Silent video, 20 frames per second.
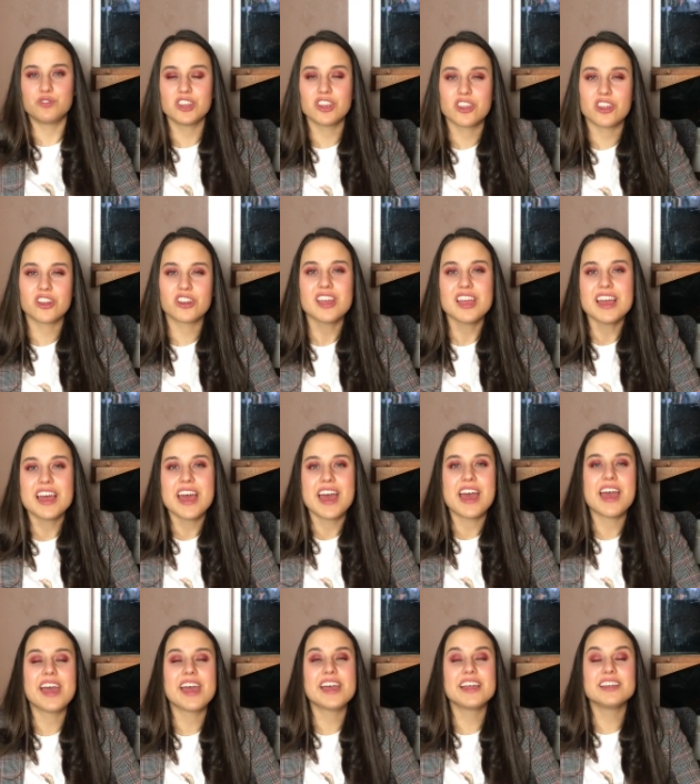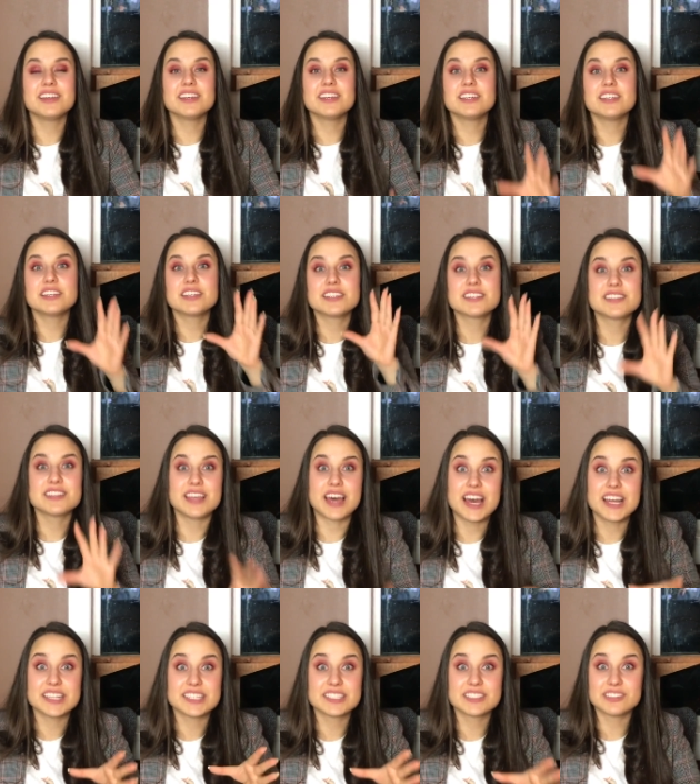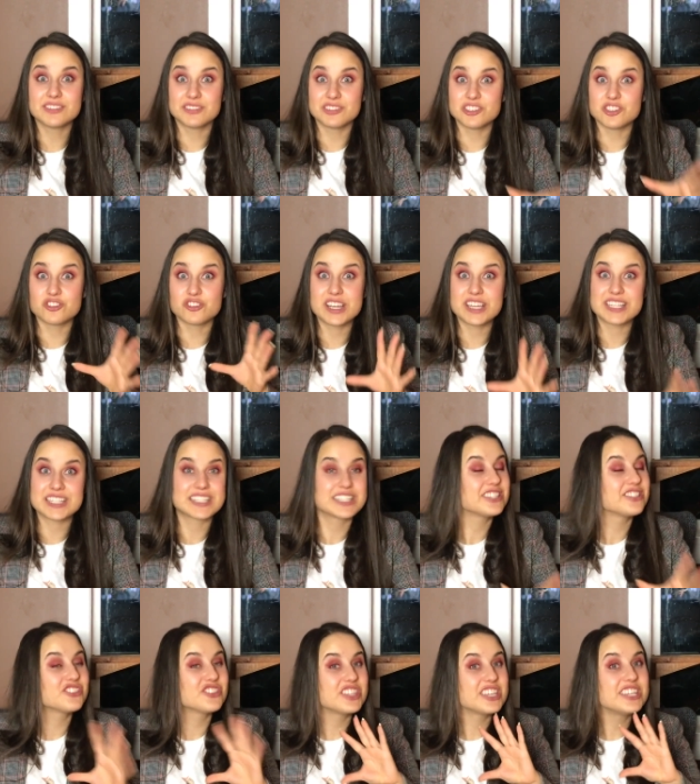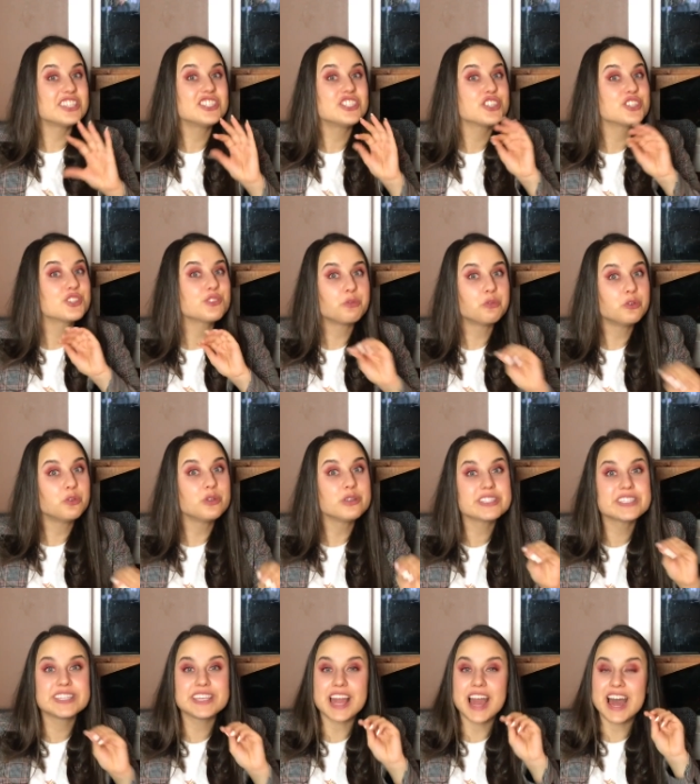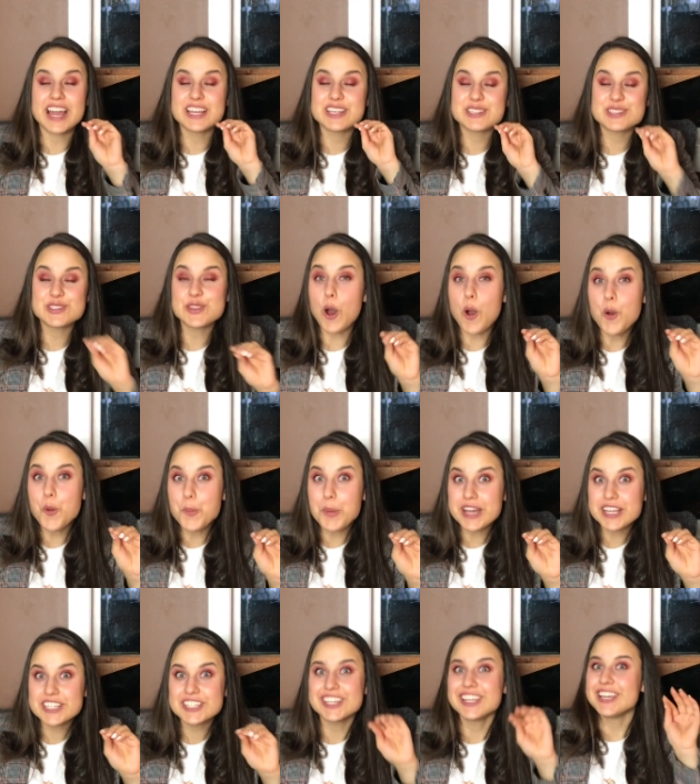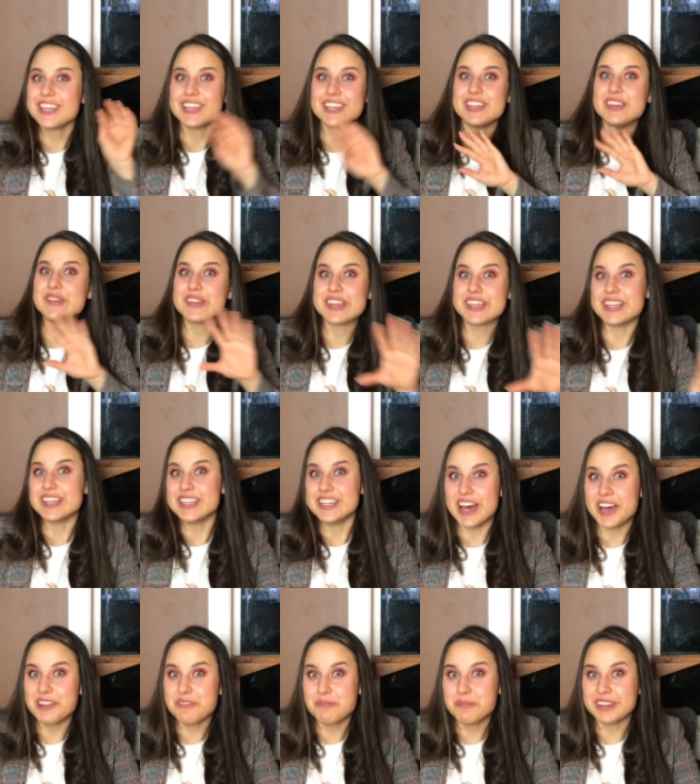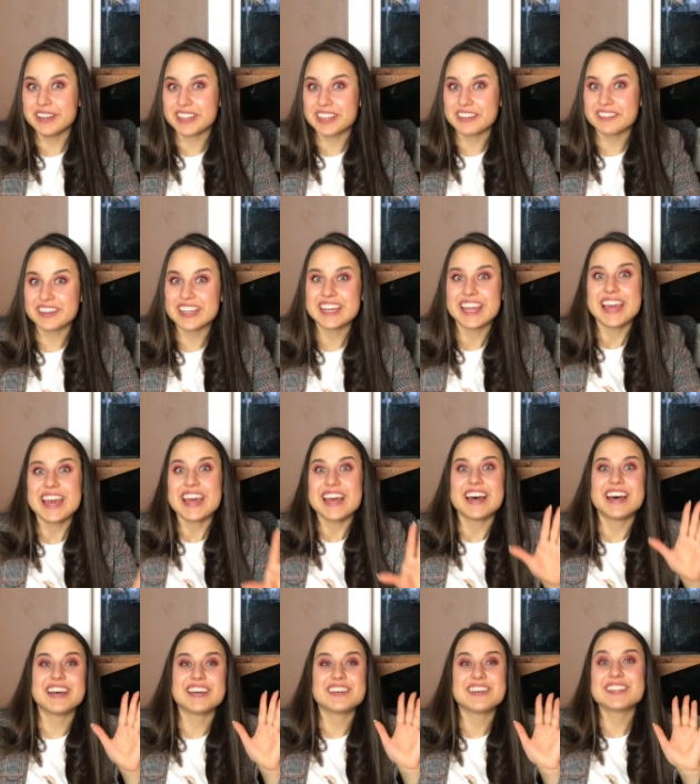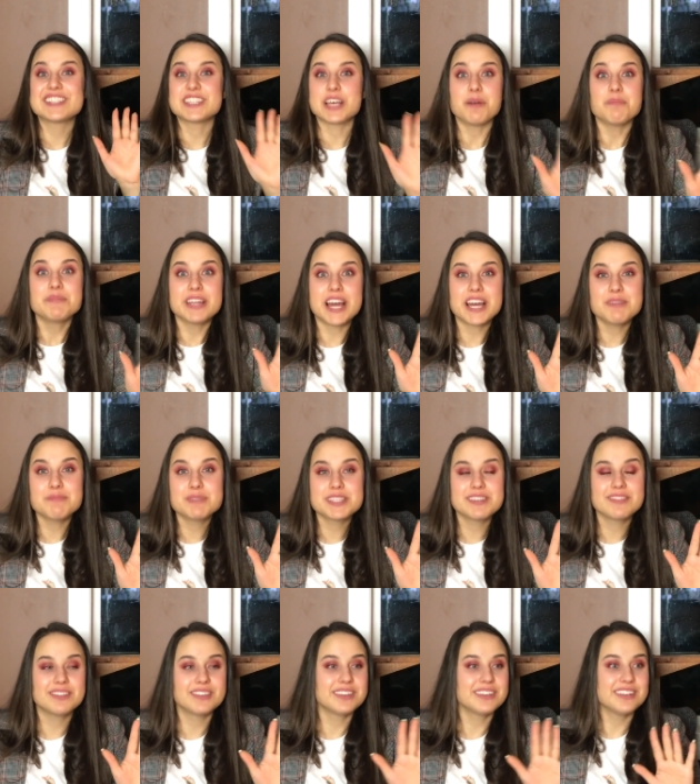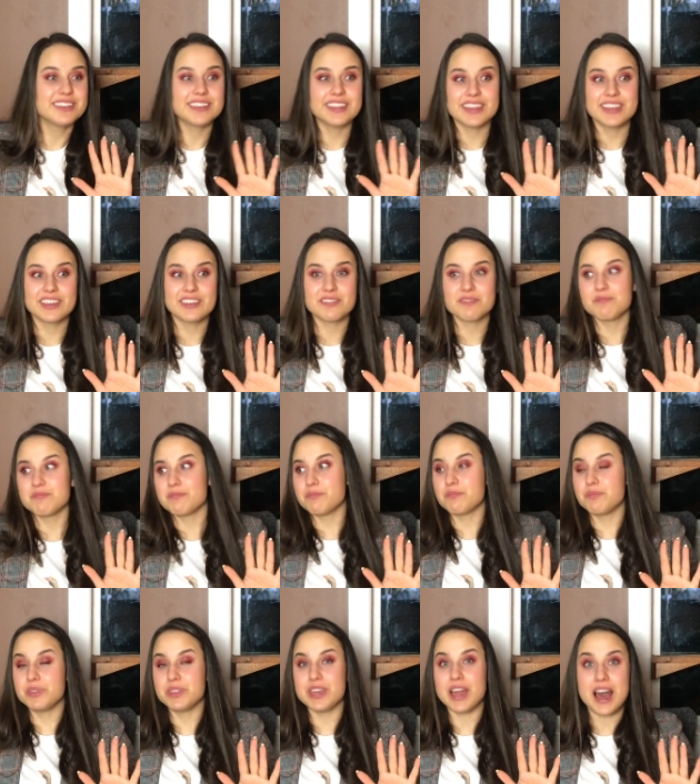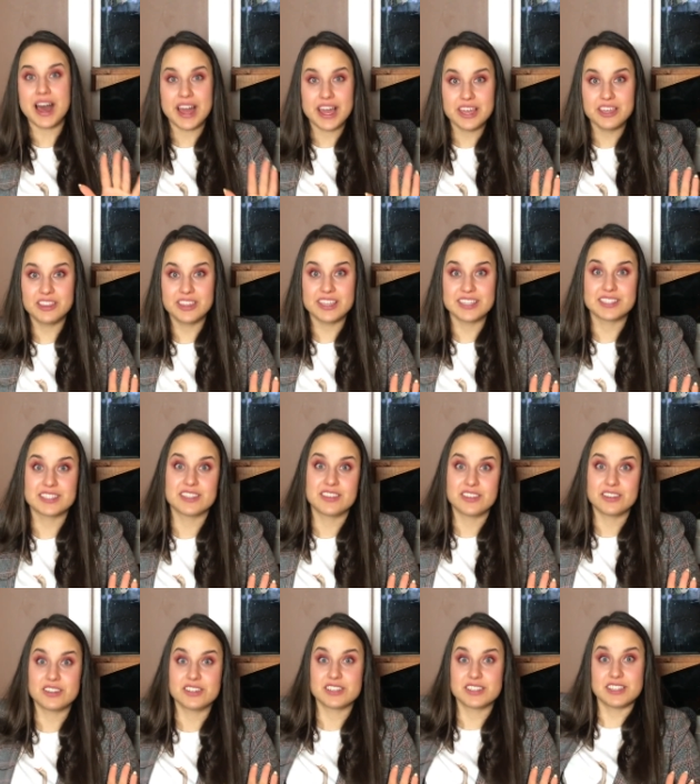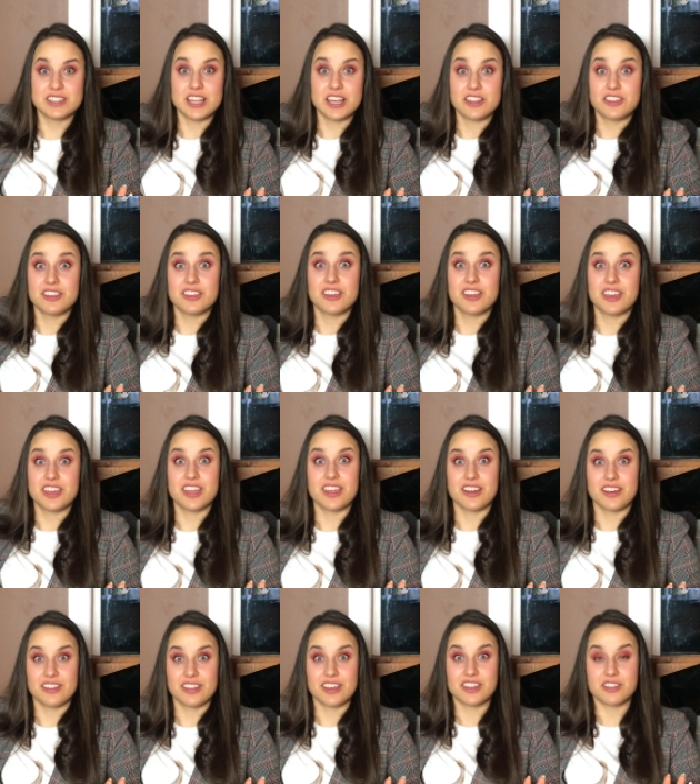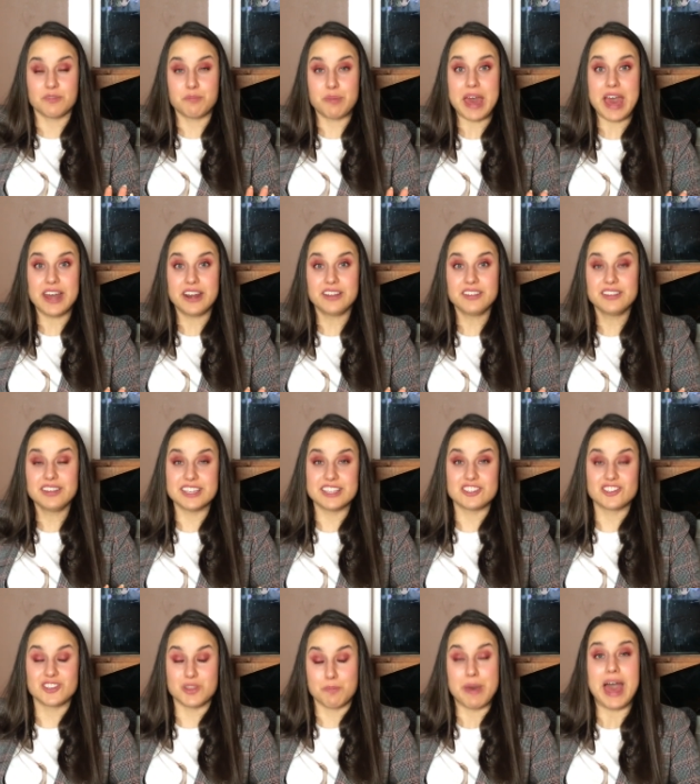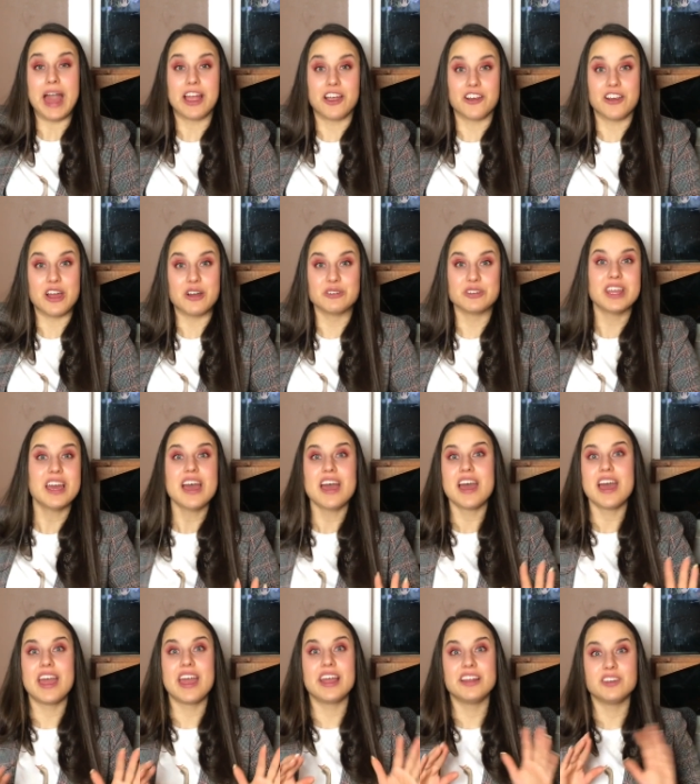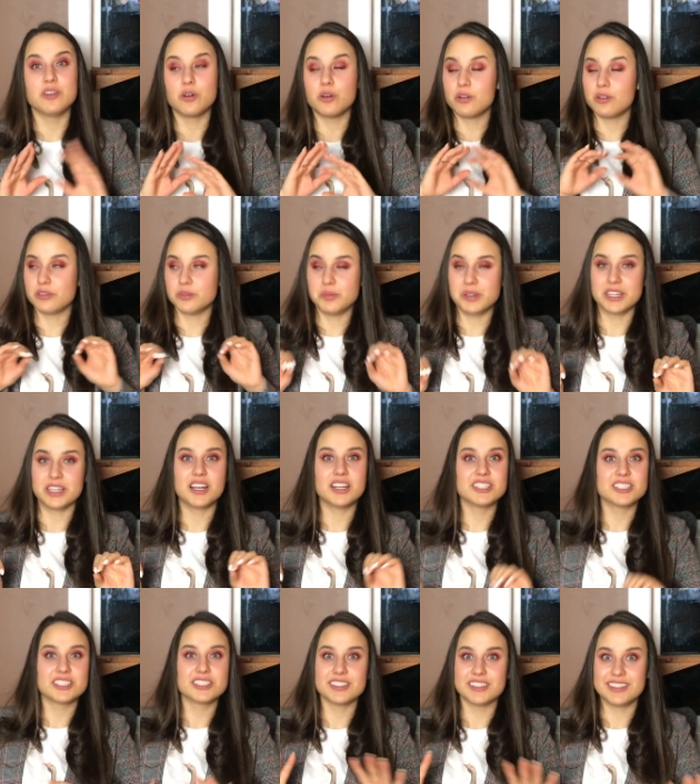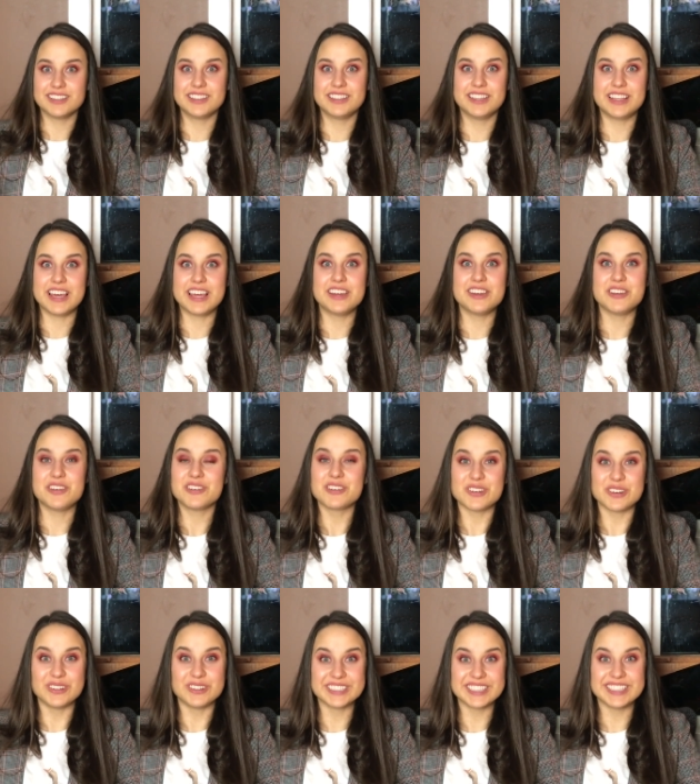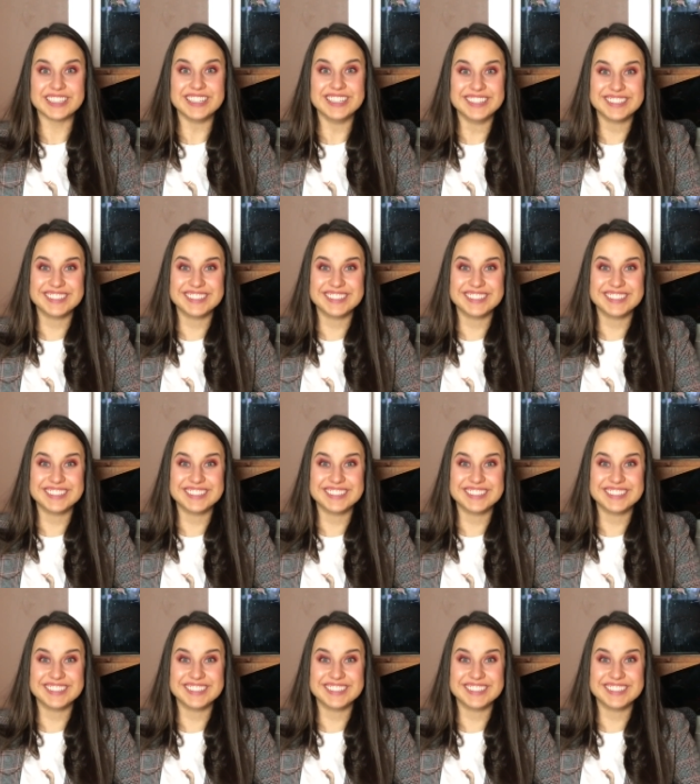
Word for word: figure, and it is that dress, it just fools the eye so much, you cannot believe it. Sometimes even like the eye thinks that there's nothing here, like the panel is the background, and oh my gosh, then you're golden.